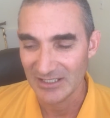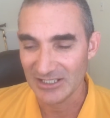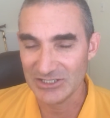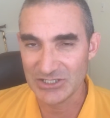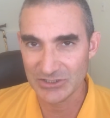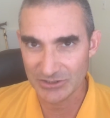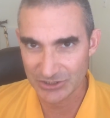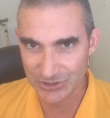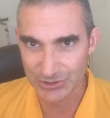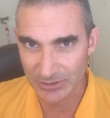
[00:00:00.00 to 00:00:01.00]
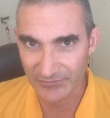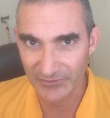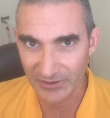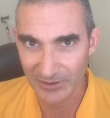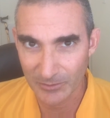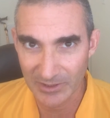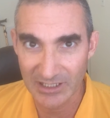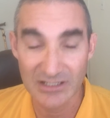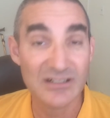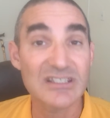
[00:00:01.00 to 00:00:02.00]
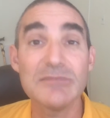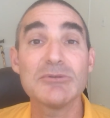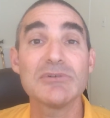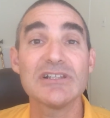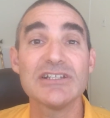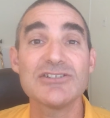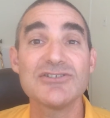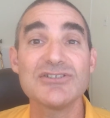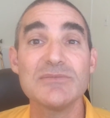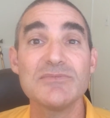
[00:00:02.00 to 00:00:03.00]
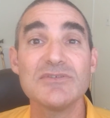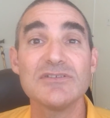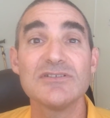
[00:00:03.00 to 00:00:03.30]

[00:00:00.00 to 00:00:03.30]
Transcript: Is there a surefire way to keep a relationship?